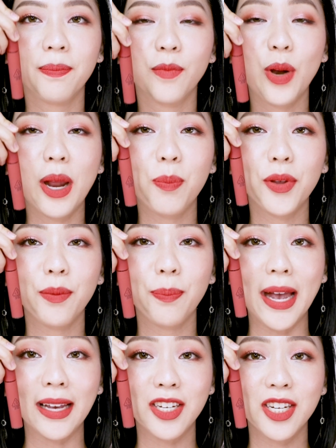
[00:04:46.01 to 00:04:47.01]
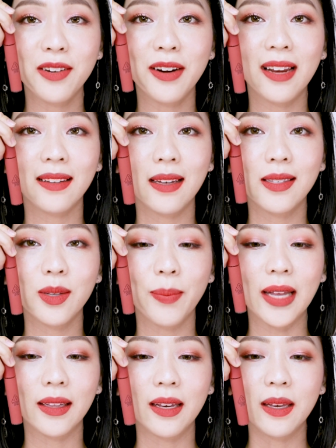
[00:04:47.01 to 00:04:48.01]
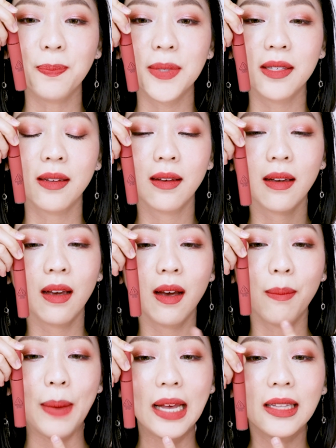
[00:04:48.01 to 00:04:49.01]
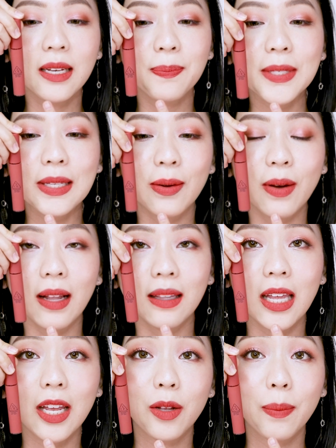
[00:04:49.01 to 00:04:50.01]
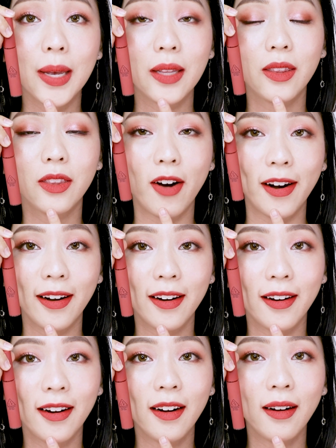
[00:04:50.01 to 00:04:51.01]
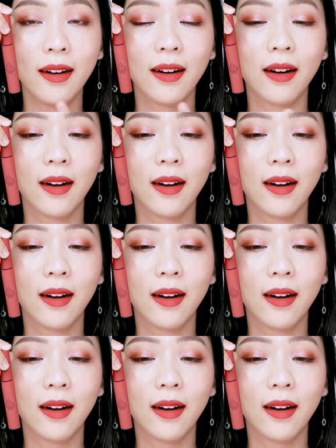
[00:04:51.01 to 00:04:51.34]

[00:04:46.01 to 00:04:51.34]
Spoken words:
When I put the packaging right next to my lips look a little bit darker.